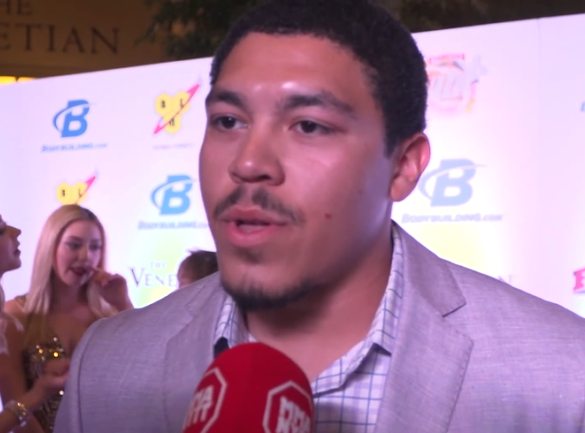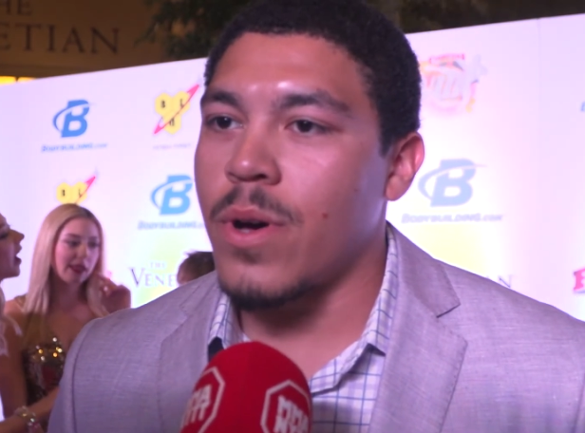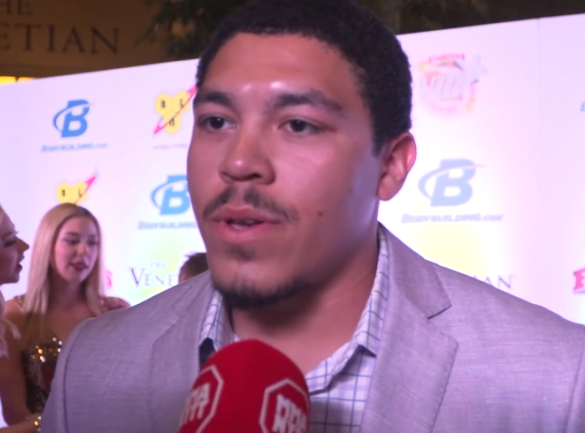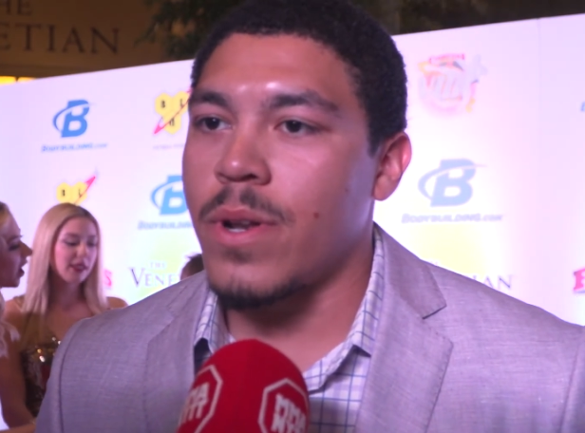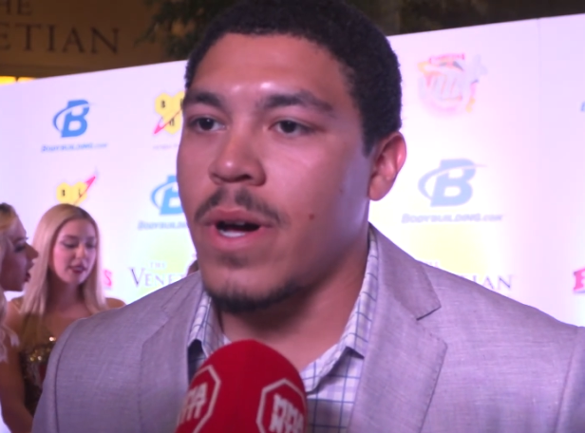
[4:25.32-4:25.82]
Speaker 1: though,
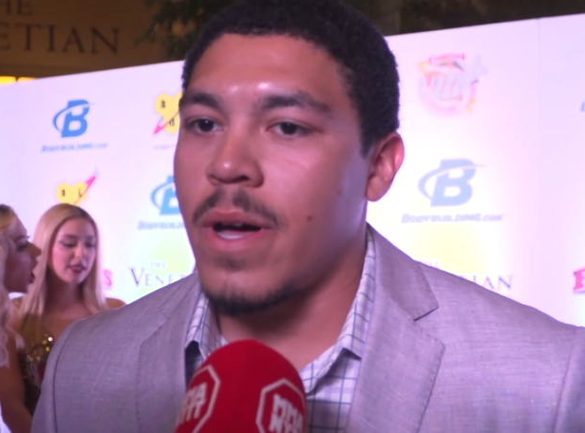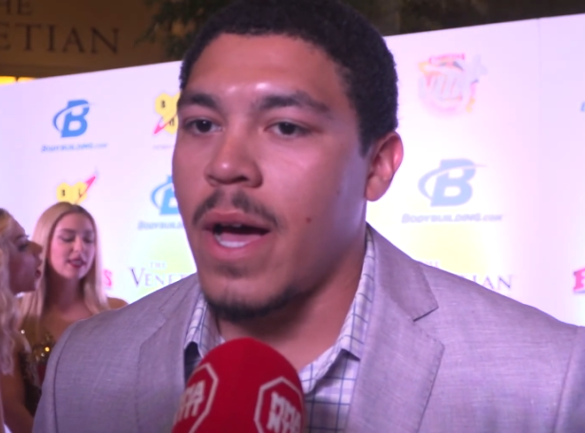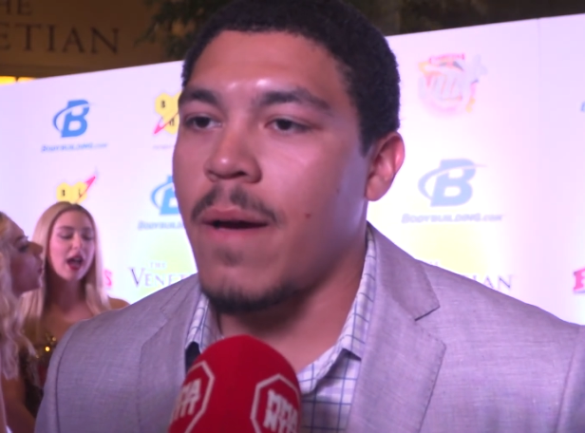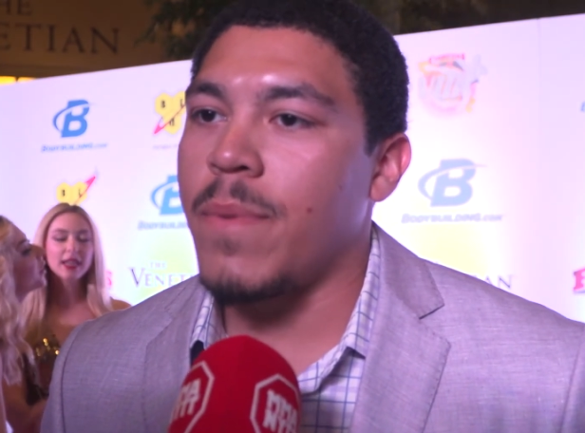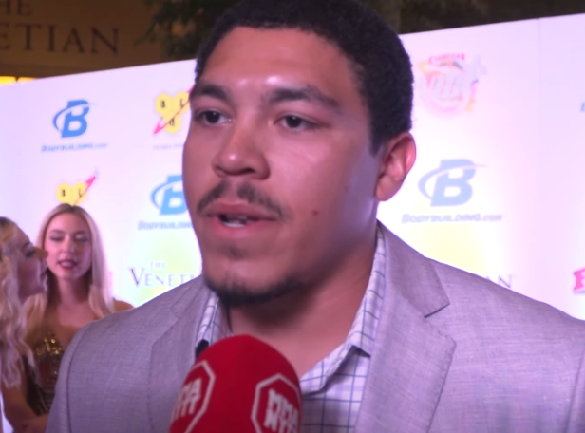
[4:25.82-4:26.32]
you know, I,
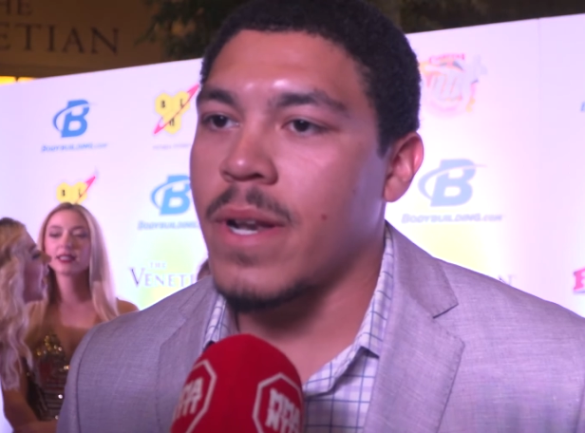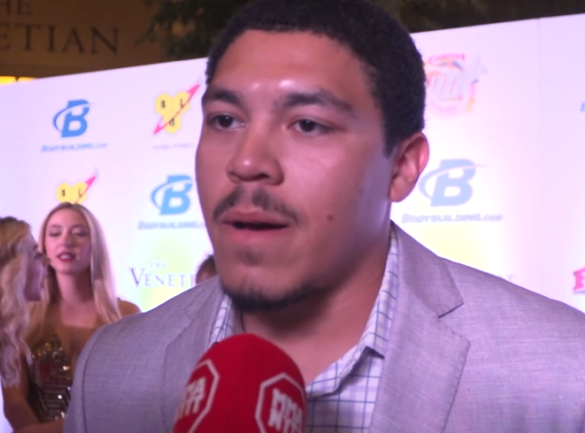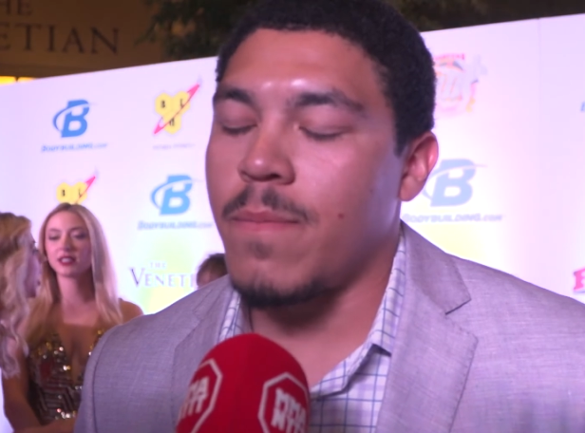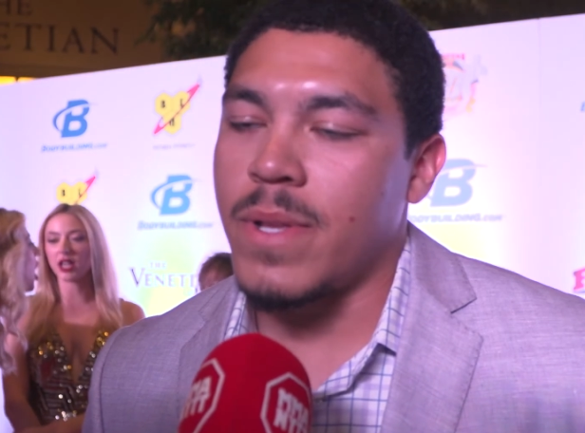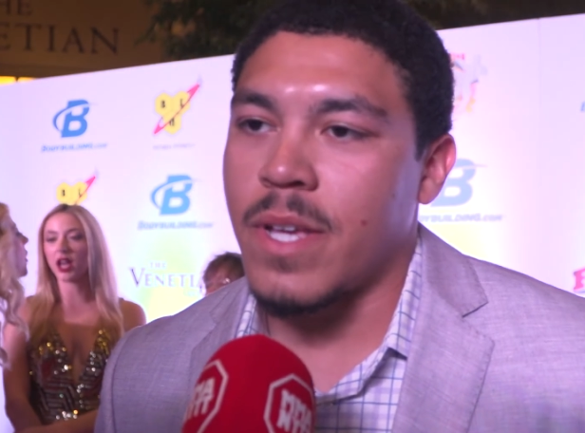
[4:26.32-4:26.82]
have been
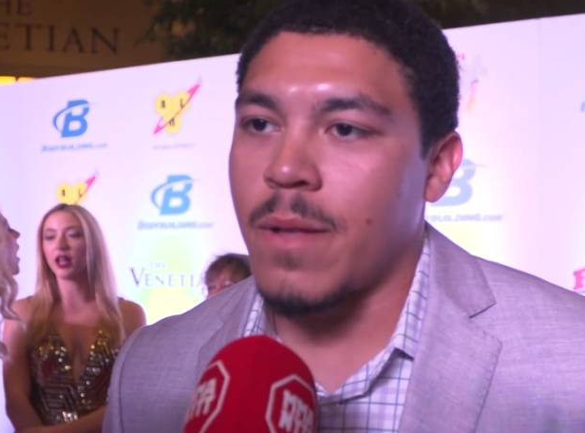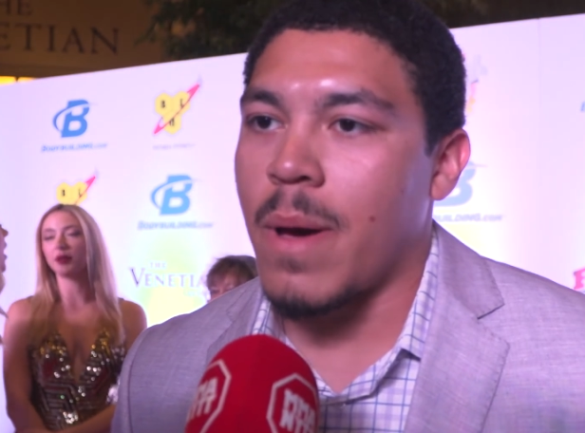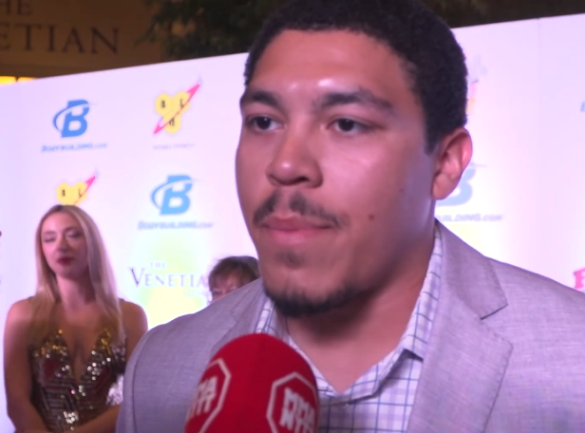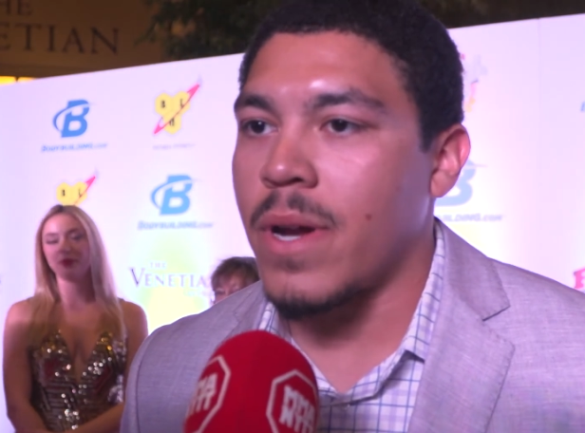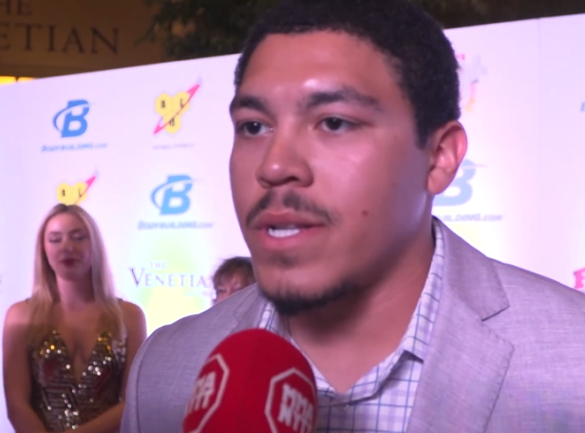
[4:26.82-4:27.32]
I've been telling my
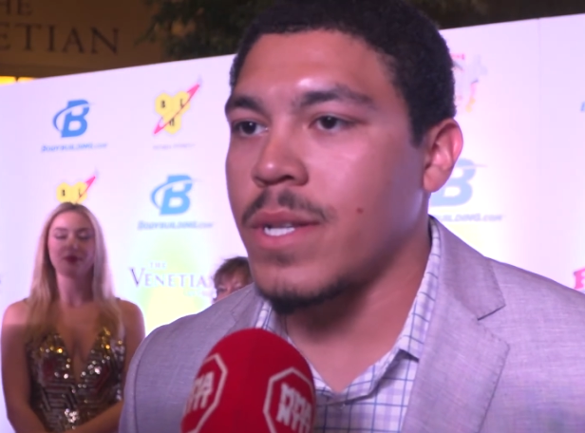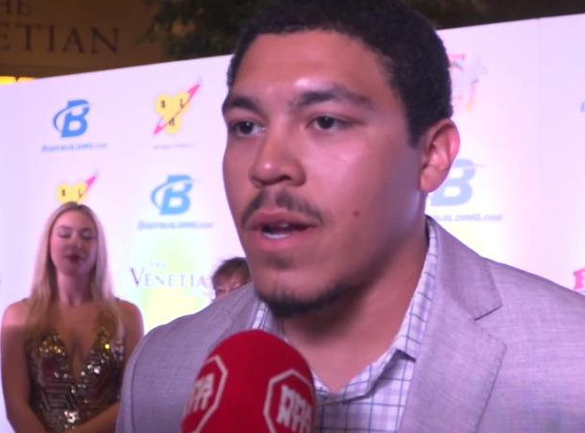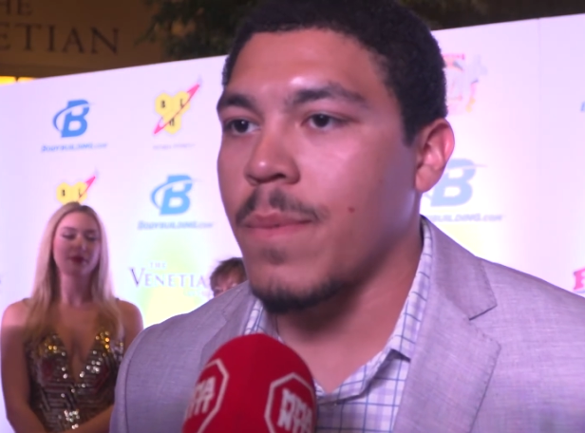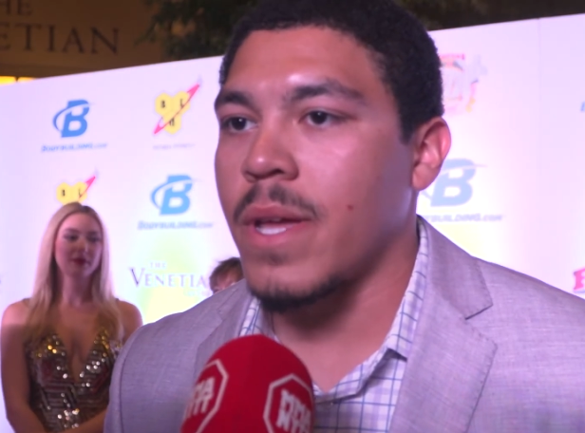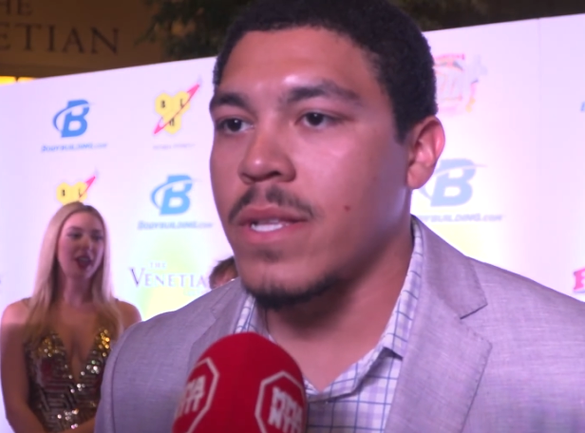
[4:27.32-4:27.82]
parents, you know,
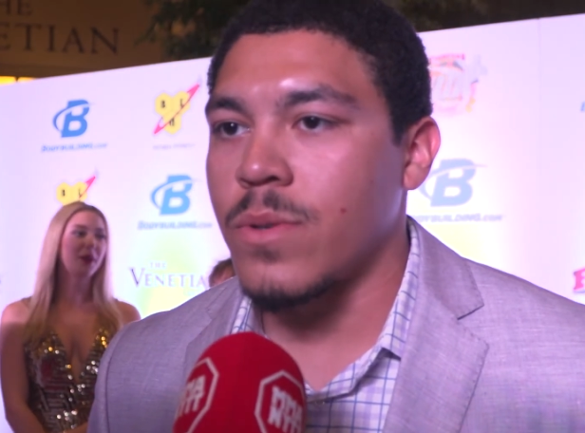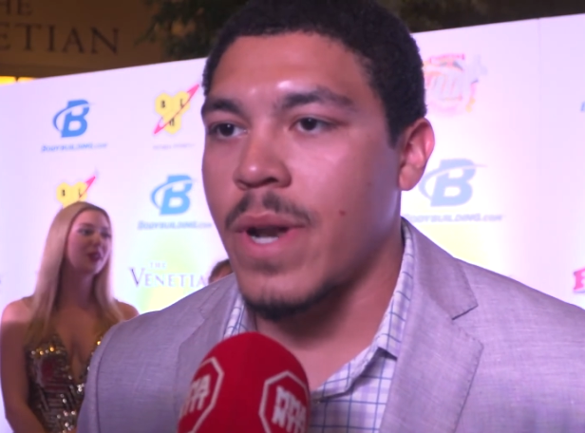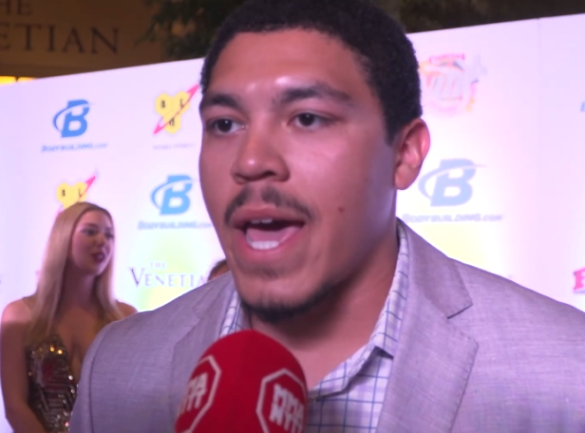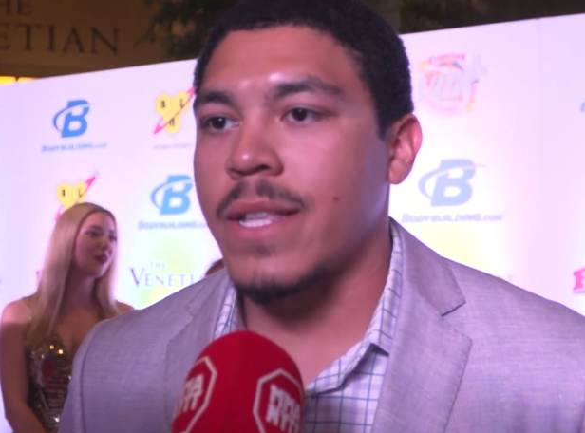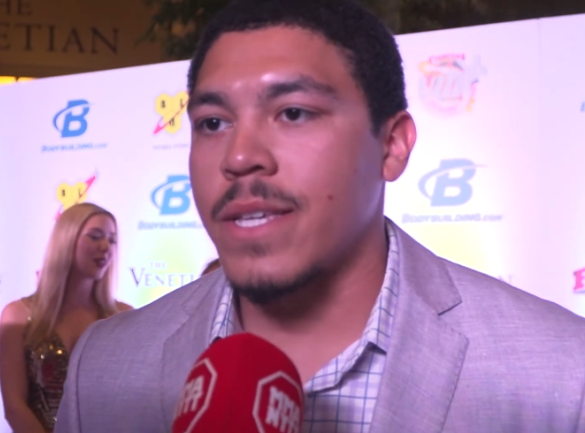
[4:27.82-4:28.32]
I'm getting into an
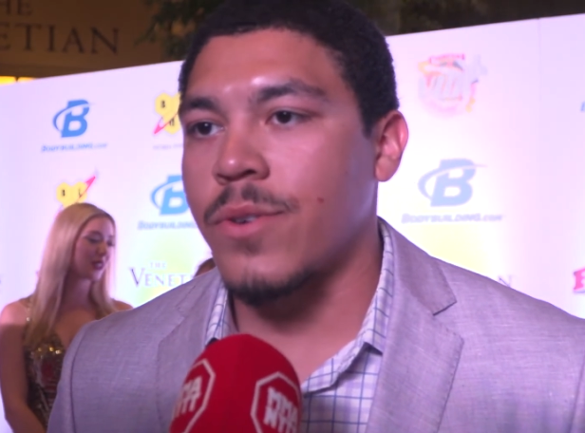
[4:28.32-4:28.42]
acting